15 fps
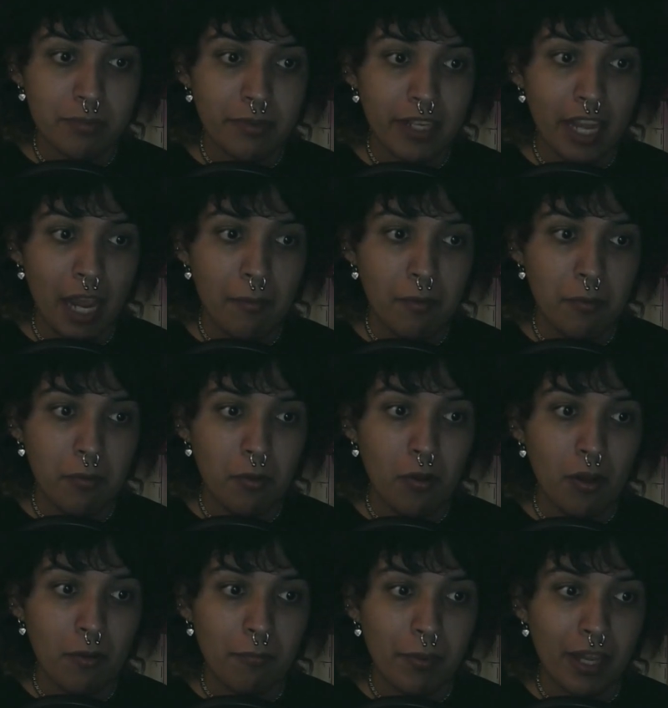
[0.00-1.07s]
be
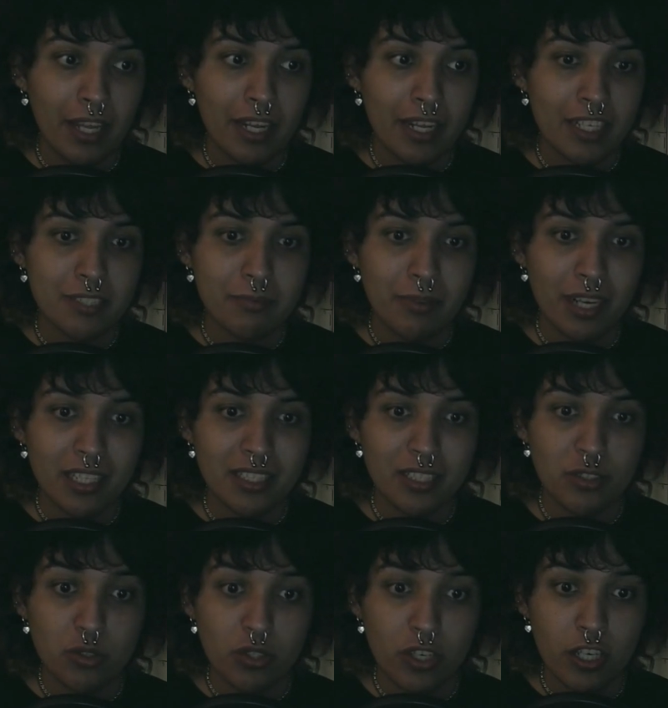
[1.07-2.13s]
capable of being expressed
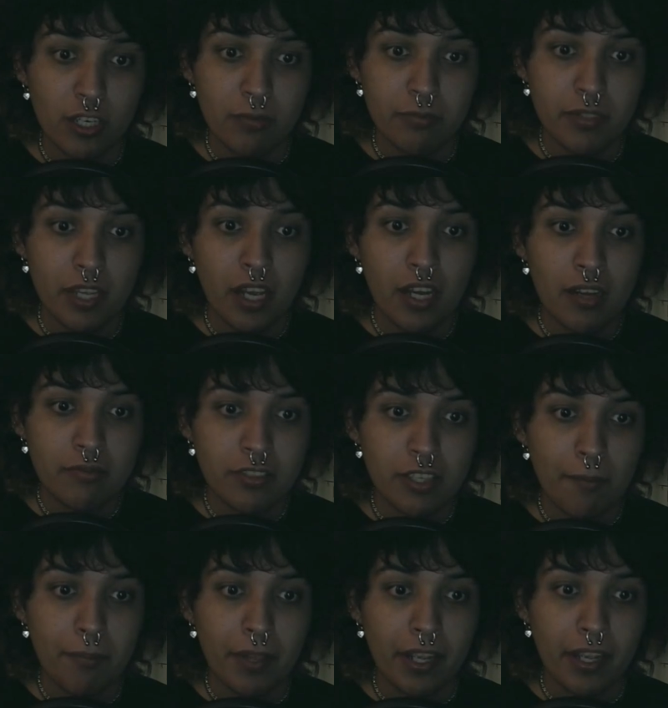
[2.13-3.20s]
in terms of
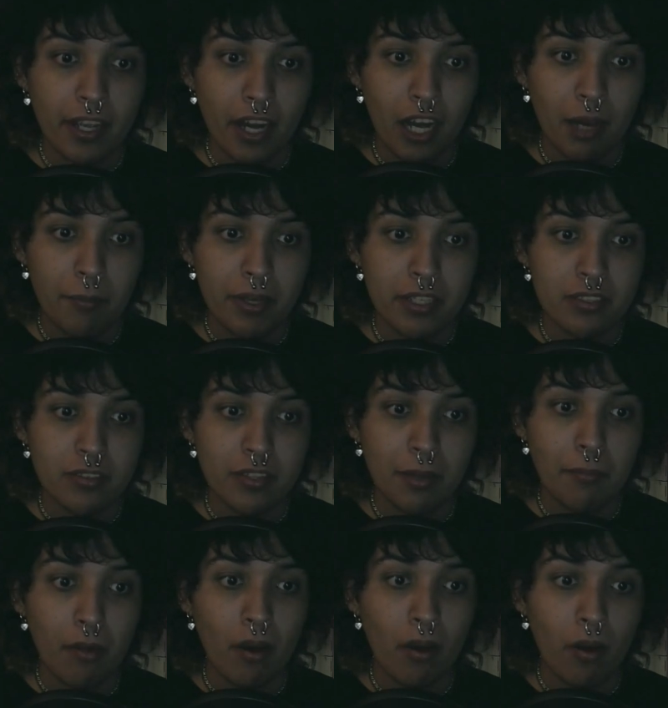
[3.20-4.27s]
something common to
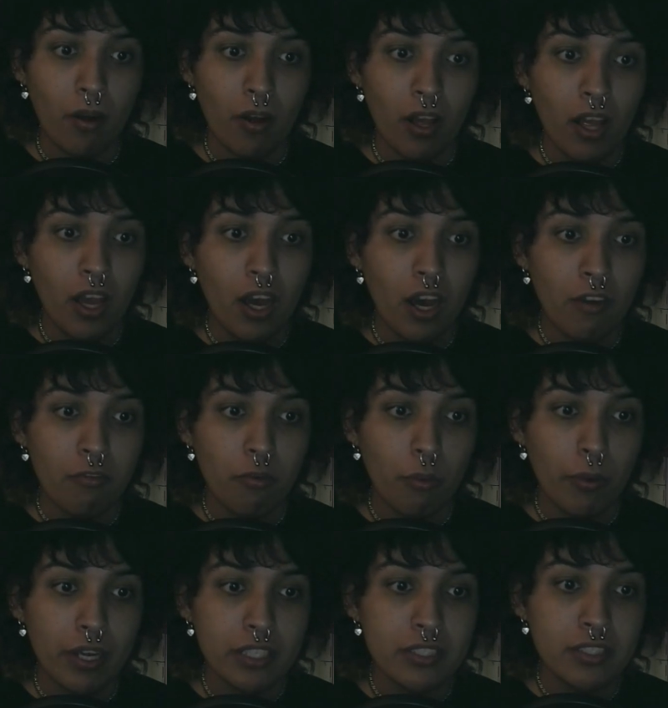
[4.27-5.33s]
them all, of
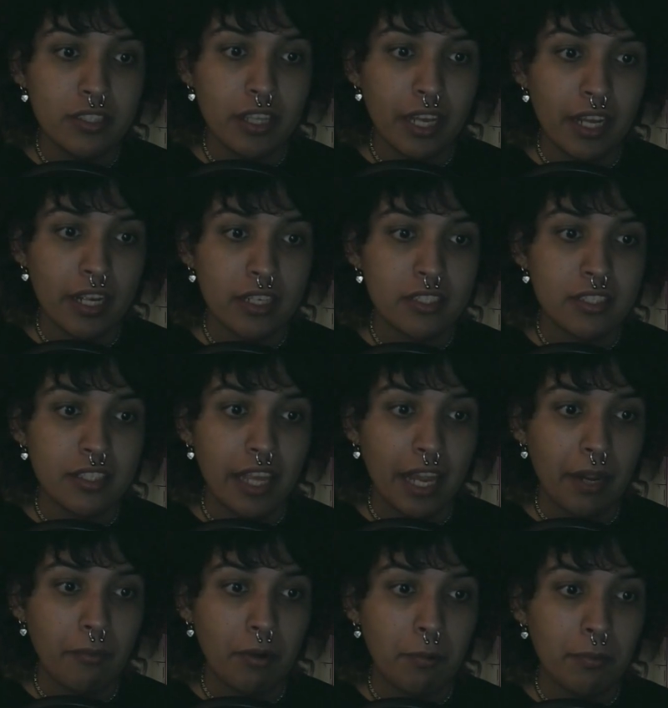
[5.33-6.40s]
which things
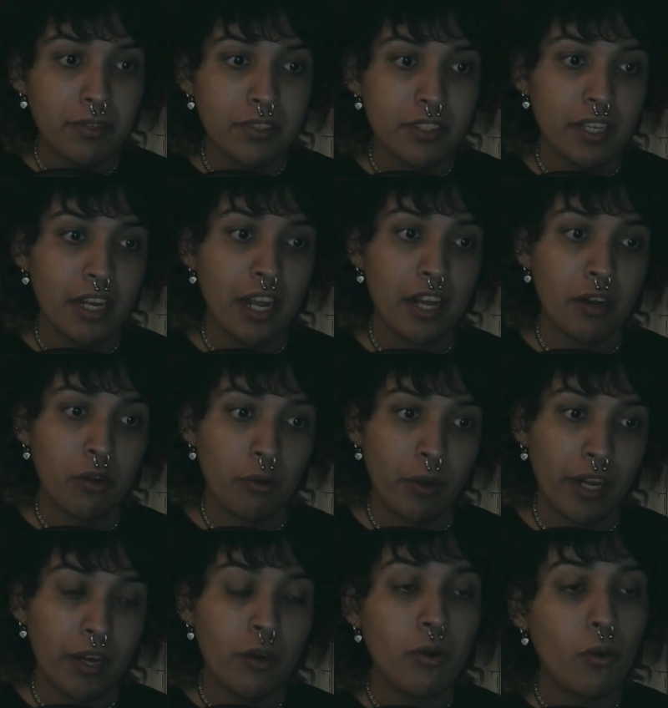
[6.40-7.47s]
they represent a
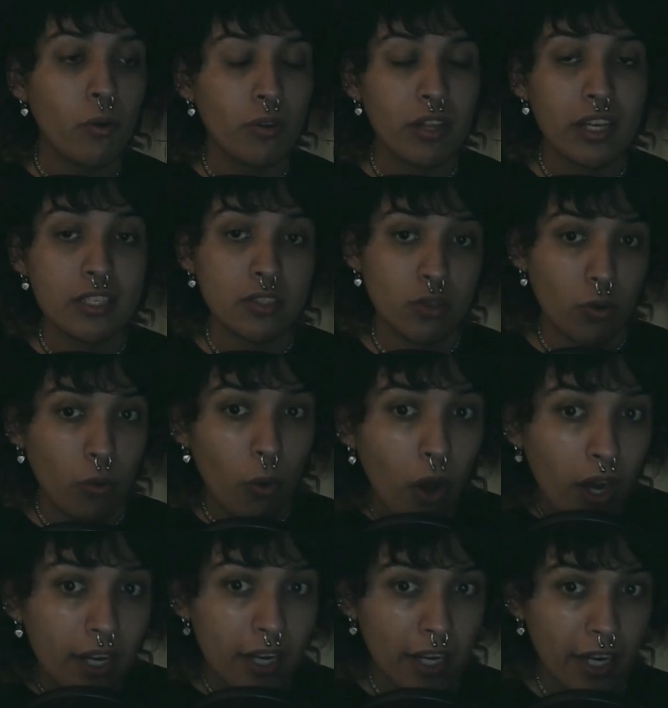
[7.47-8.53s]
greater or less
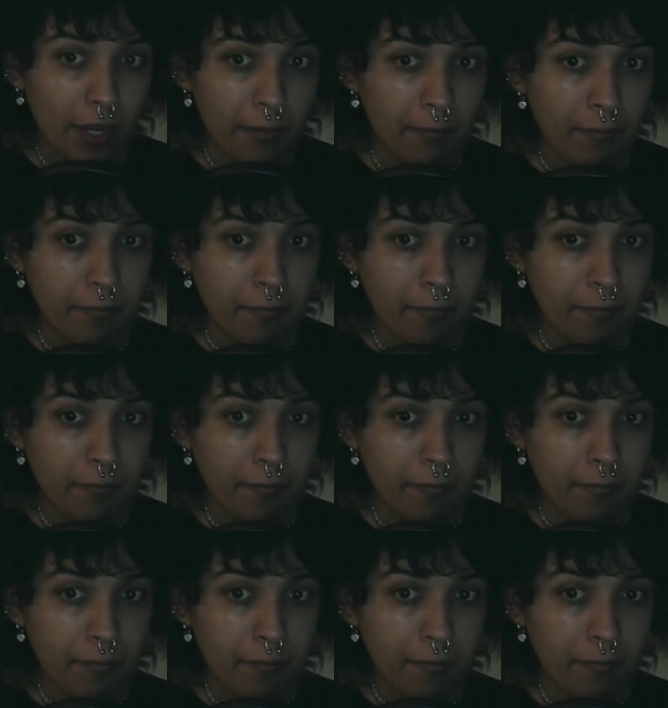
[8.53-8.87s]
quantity.